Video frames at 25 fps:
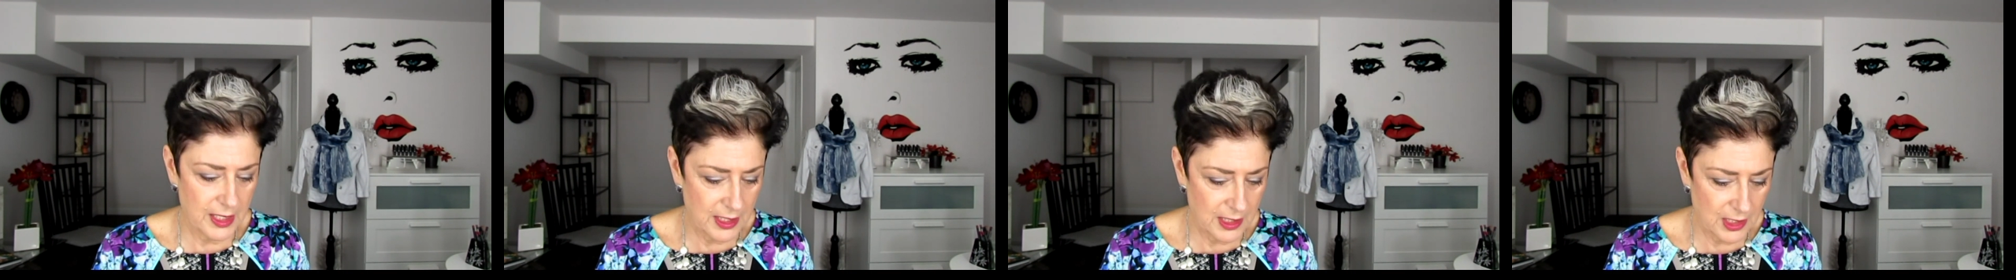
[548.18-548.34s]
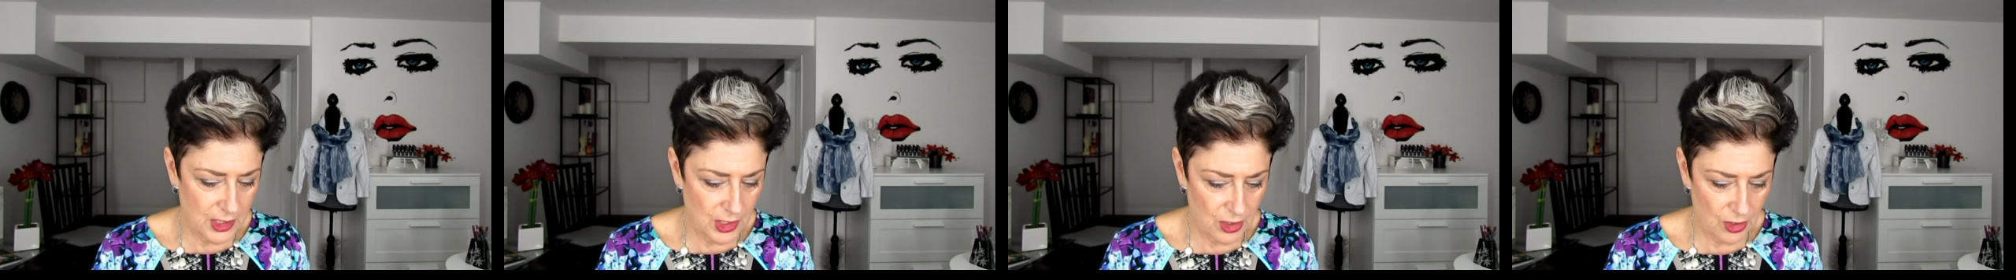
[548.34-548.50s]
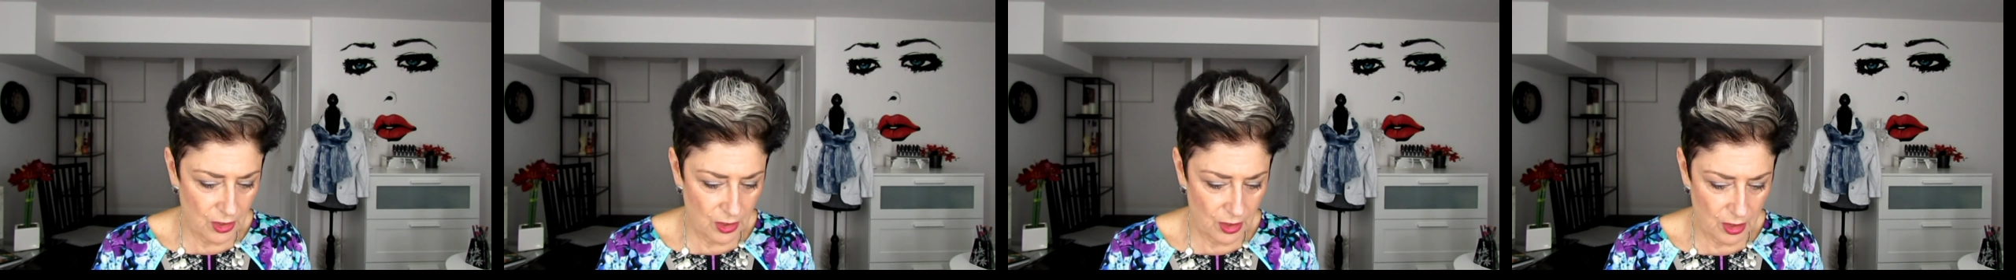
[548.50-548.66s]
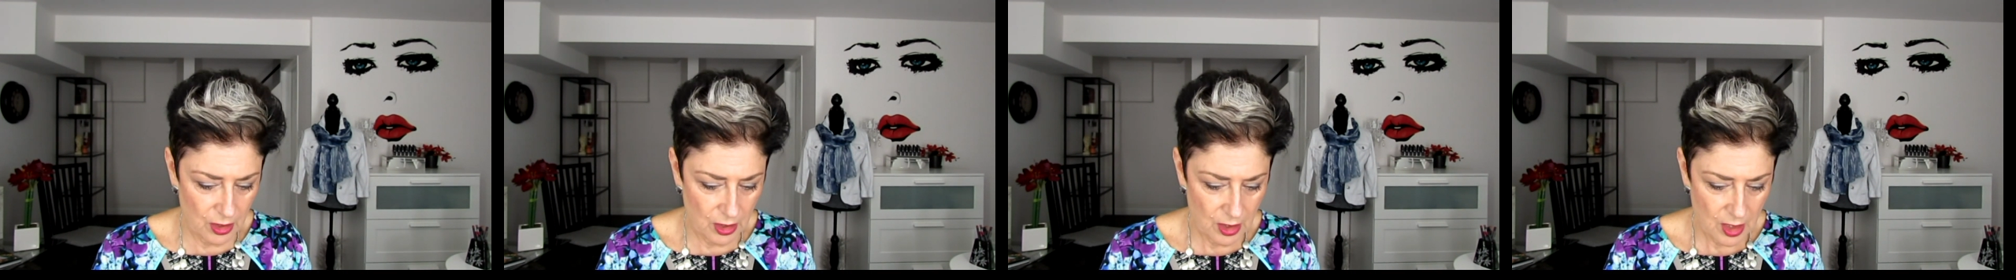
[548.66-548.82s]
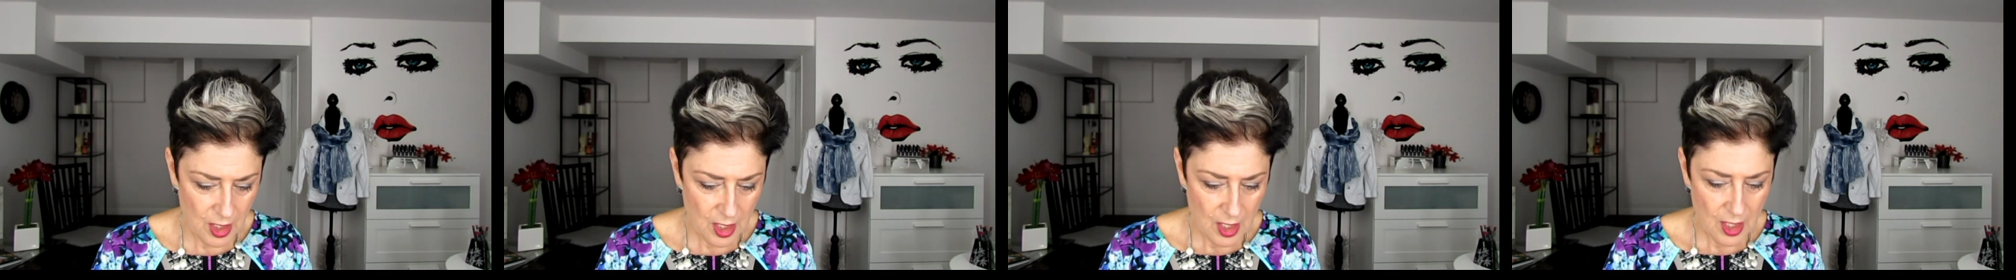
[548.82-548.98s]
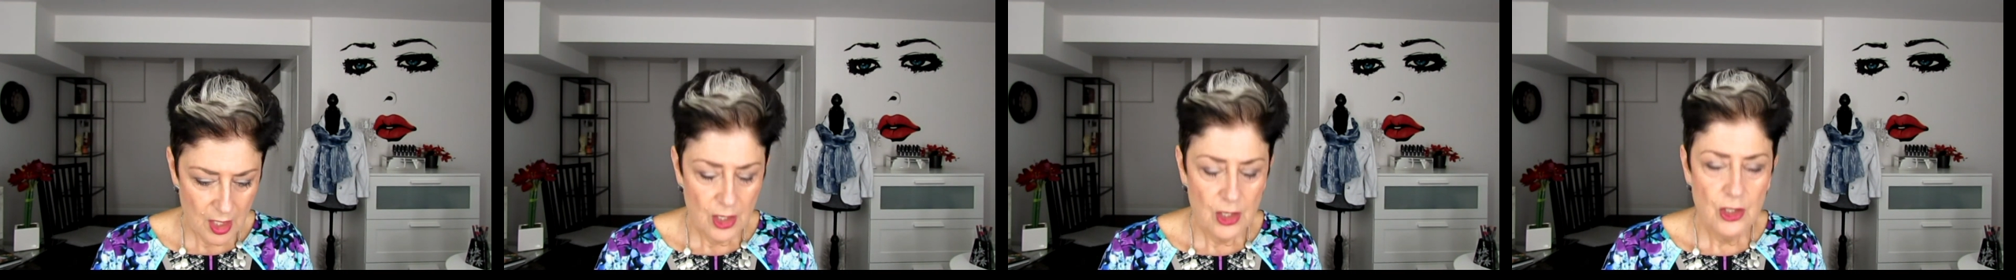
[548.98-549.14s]
easier
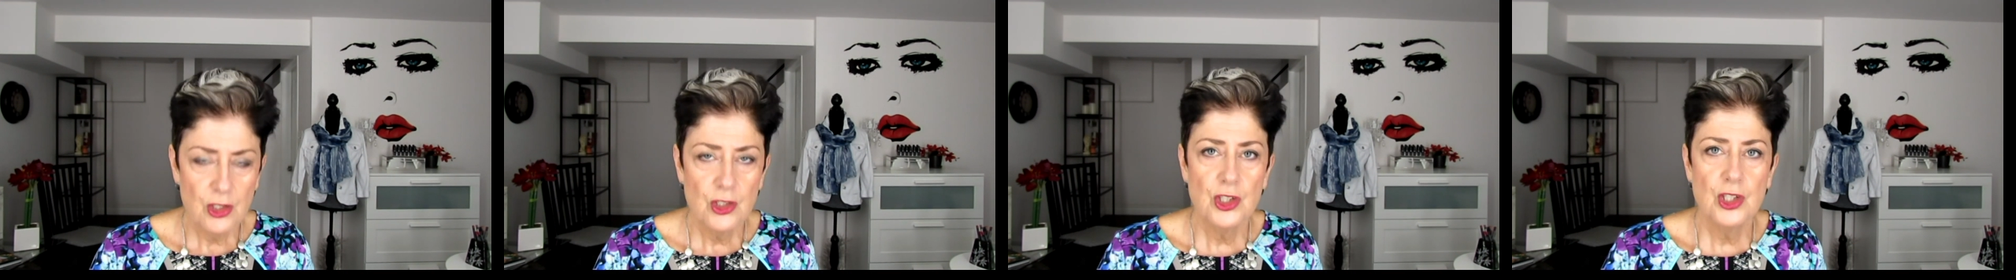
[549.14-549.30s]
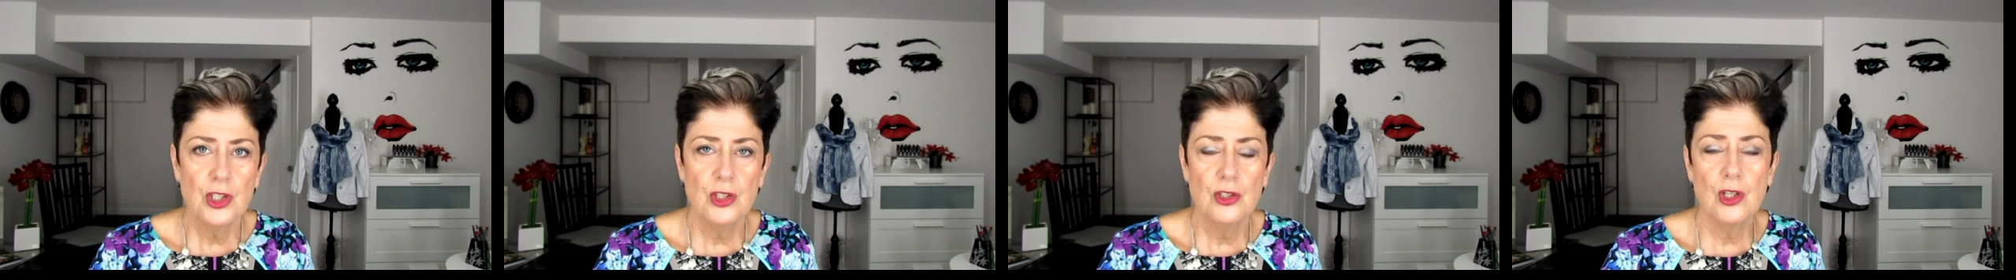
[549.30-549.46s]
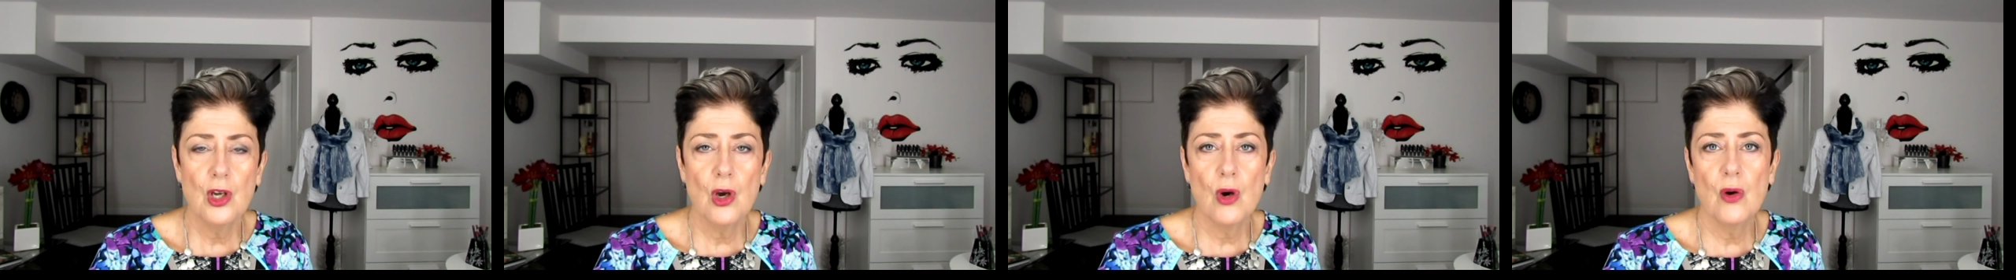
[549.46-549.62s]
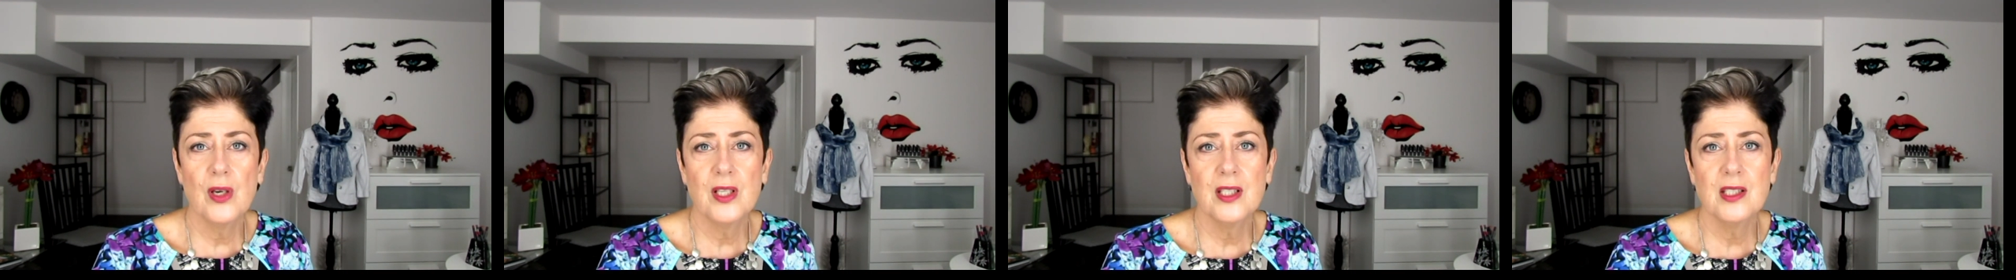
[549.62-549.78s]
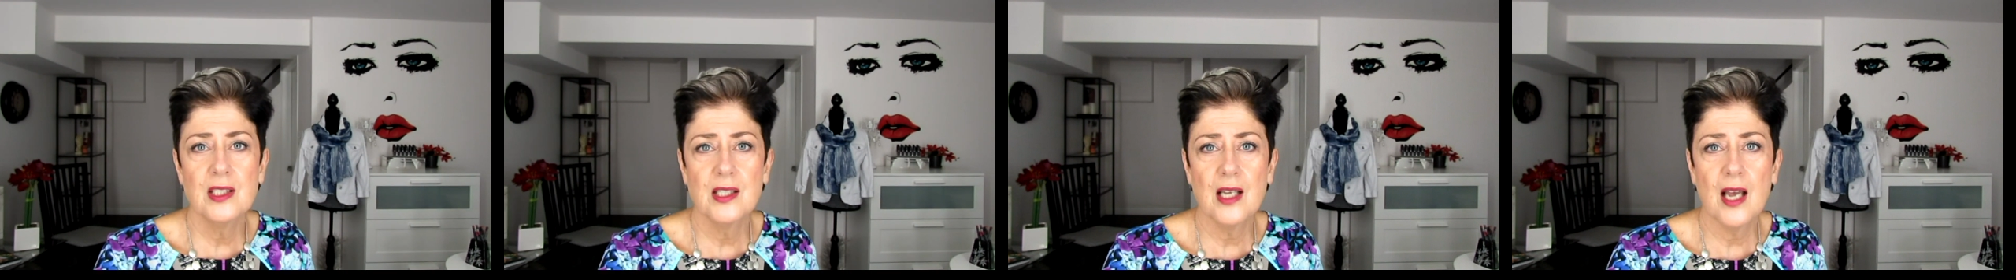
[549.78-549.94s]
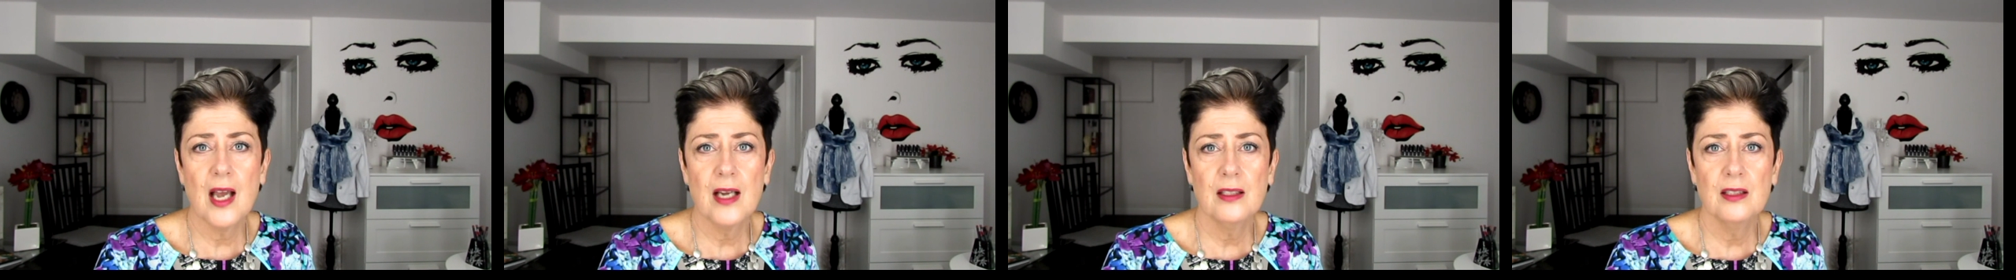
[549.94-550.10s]
to know
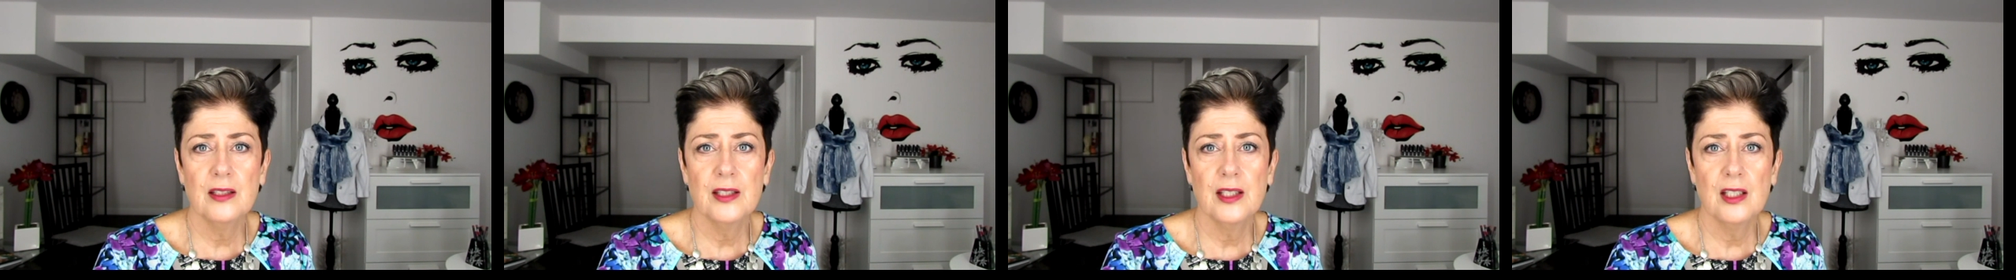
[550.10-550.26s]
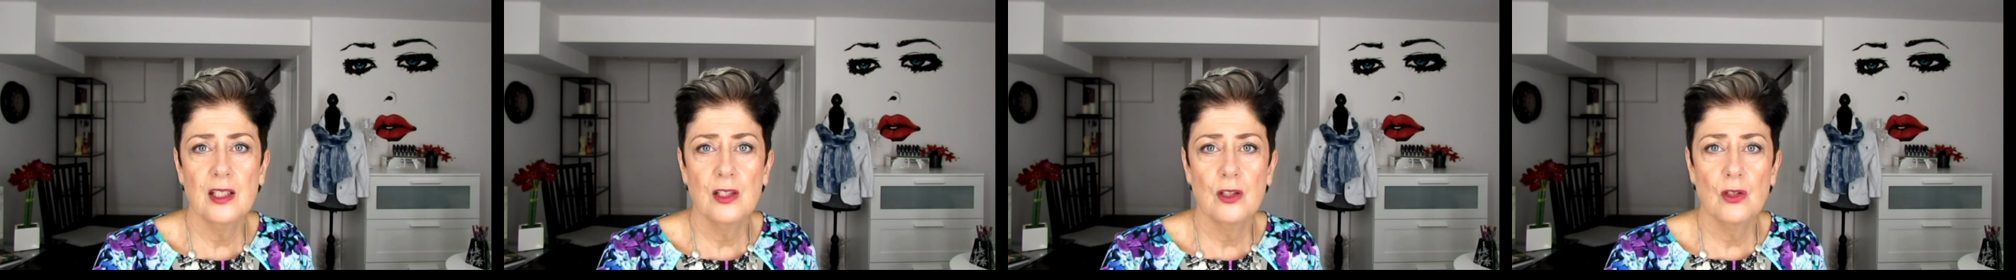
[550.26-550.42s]
exactly,